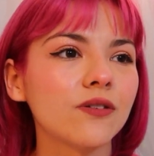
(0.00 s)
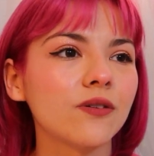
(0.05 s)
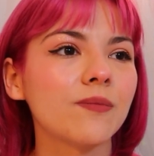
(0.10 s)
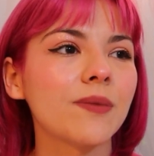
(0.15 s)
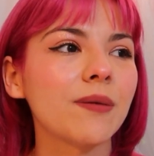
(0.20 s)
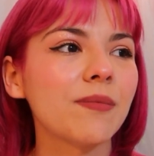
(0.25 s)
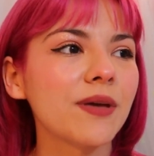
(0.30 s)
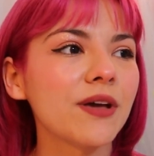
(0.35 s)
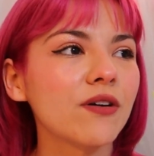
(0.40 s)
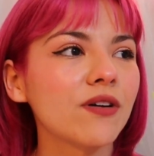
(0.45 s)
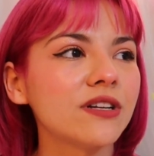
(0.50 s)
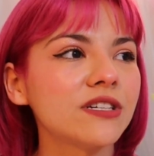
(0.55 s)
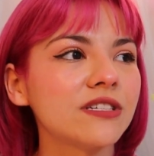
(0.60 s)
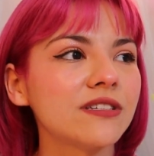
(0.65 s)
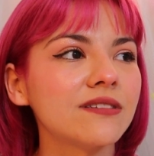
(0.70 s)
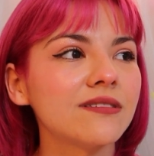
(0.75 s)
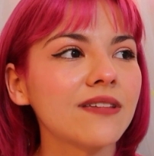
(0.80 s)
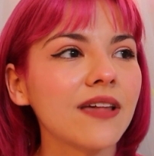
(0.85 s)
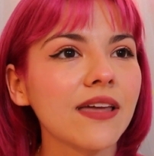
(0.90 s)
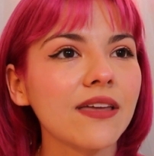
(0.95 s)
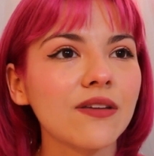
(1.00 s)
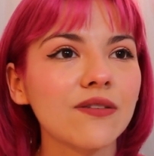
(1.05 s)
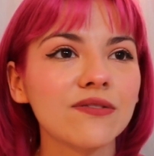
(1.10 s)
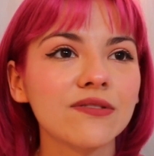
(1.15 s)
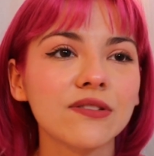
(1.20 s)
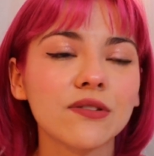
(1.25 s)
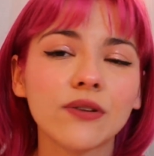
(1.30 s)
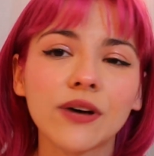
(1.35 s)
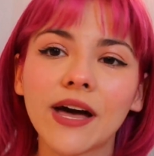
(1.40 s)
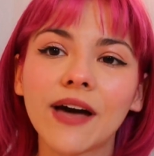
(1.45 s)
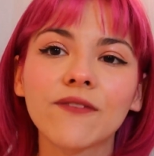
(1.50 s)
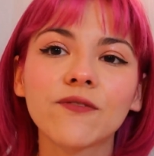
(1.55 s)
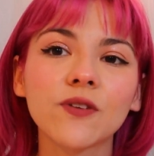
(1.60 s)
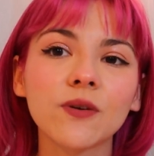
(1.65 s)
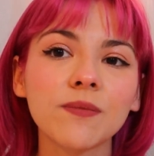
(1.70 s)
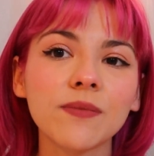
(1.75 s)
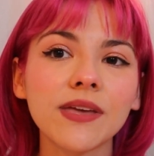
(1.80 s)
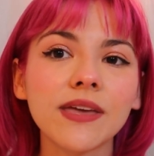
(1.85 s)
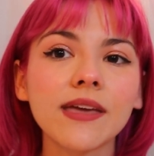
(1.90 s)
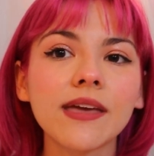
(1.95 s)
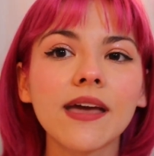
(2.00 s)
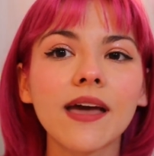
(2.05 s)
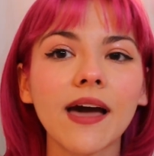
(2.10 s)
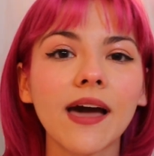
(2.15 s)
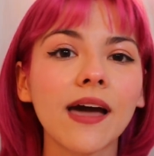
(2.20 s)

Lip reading: or maybe questions that you still have for me.